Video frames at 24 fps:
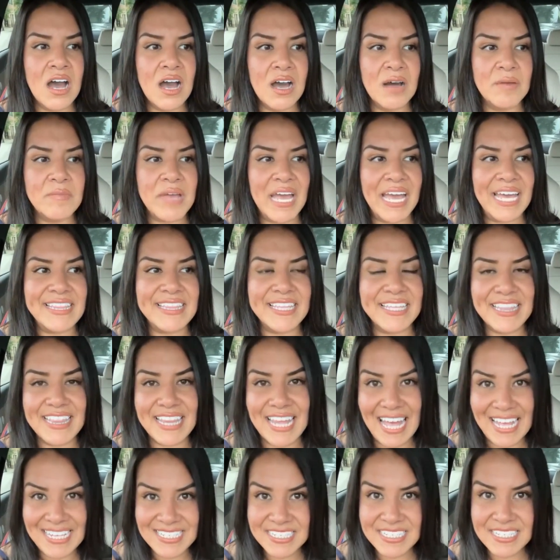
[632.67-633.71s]
And the
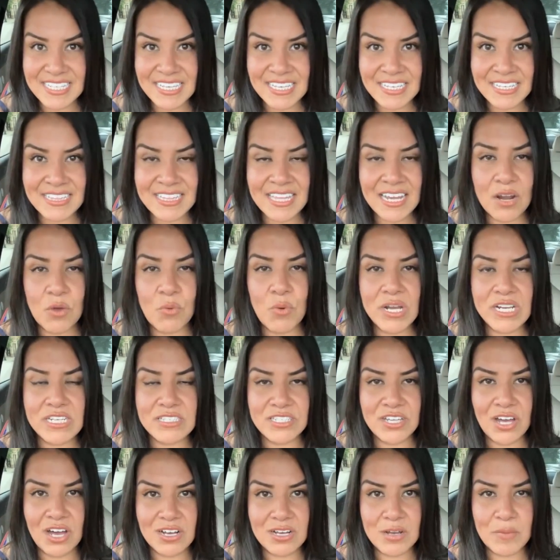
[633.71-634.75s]
last thing that I
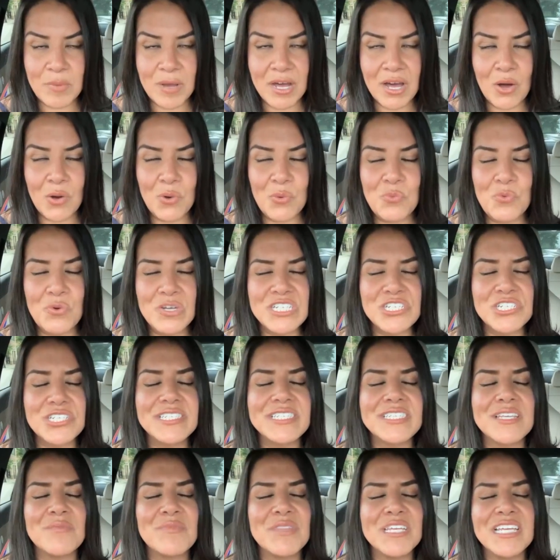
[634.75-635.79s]
want to talk about, which
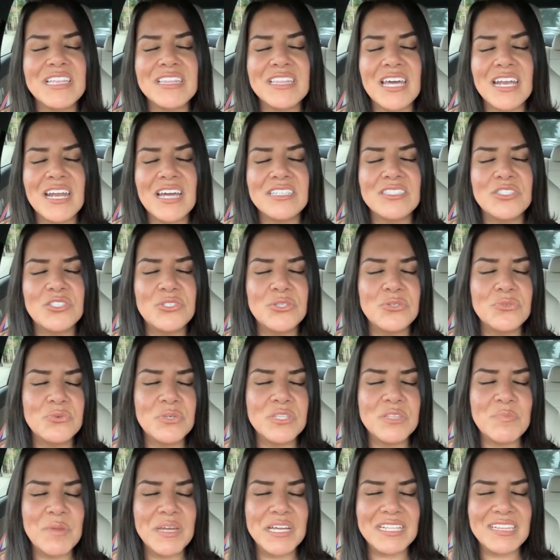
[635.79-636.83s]
is something that I
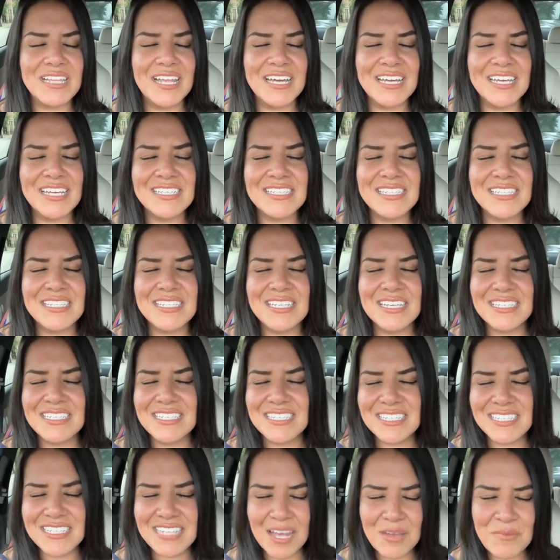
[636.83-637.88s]
do with my clients,
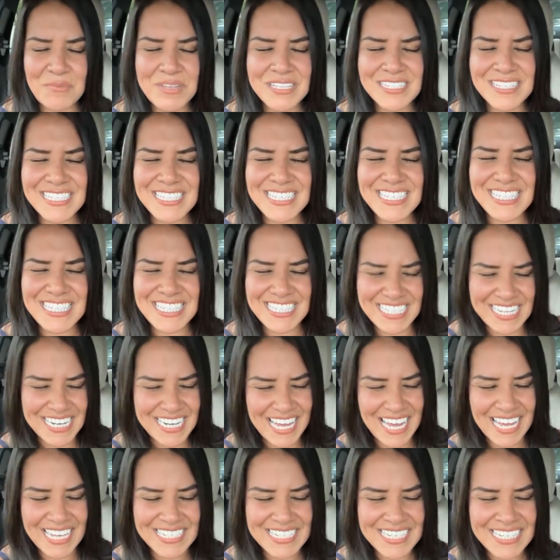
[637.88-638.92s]
Simon
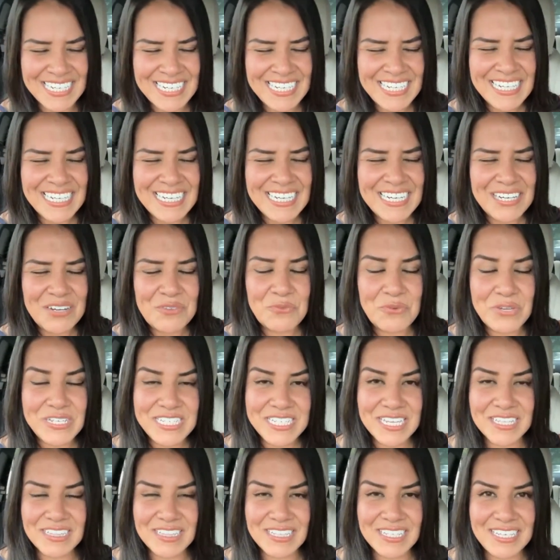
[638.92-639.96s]
Sinek
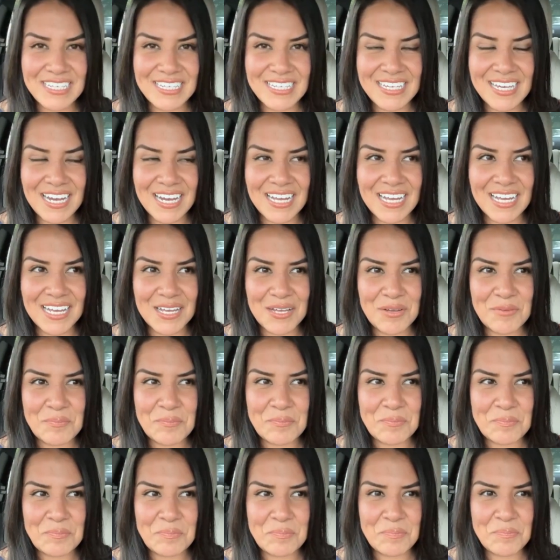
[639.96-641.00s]
recently,
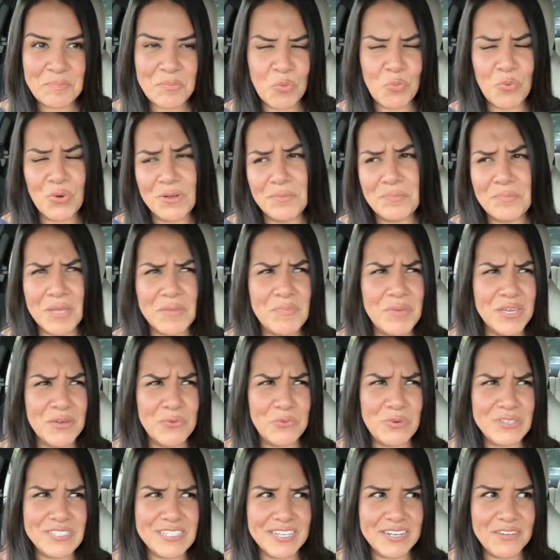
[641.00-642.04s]
well,
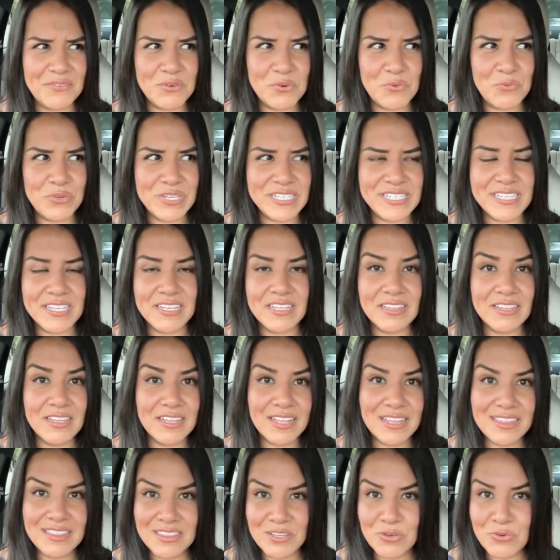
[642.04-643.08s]
maybe it wasn't even recent.
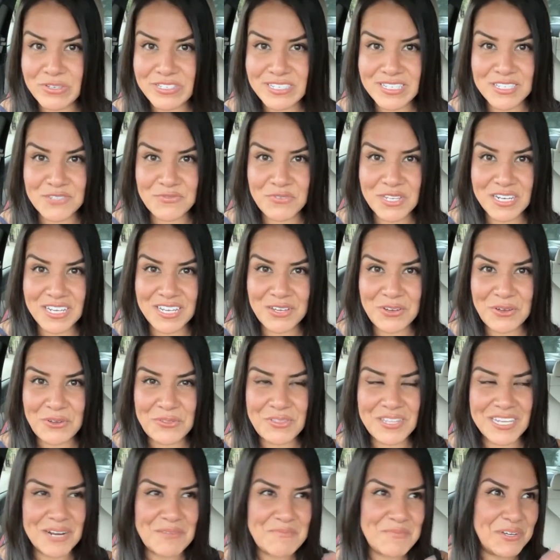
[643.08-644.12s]
There was this
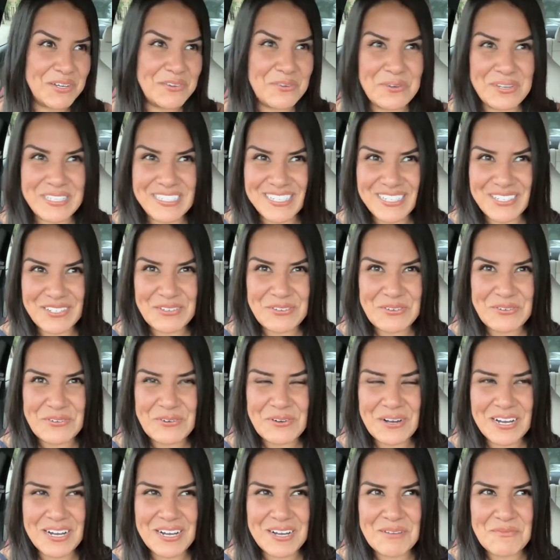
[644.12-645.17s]
video that I'm going
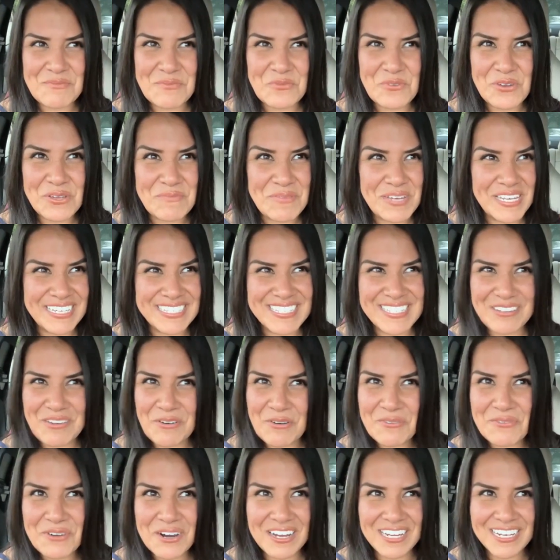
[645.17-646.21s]
to remix
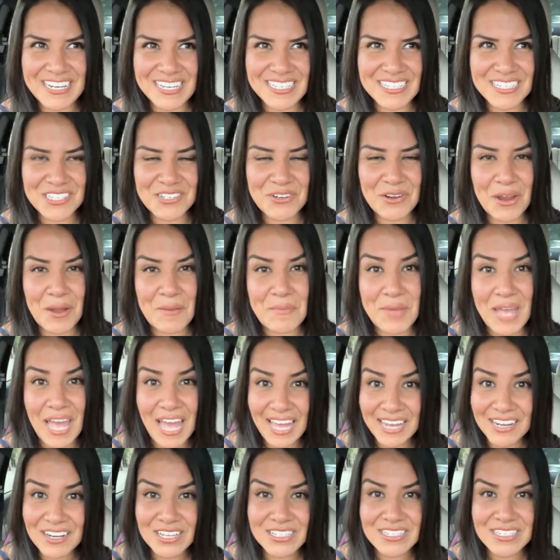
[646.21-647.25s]
over on Instagram
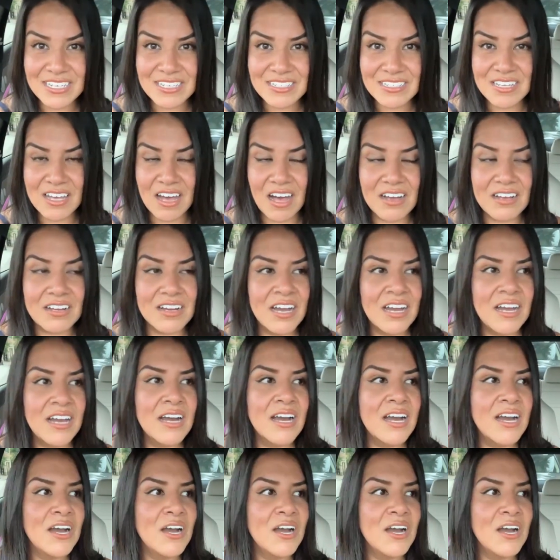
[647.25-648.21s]
and on TikTok,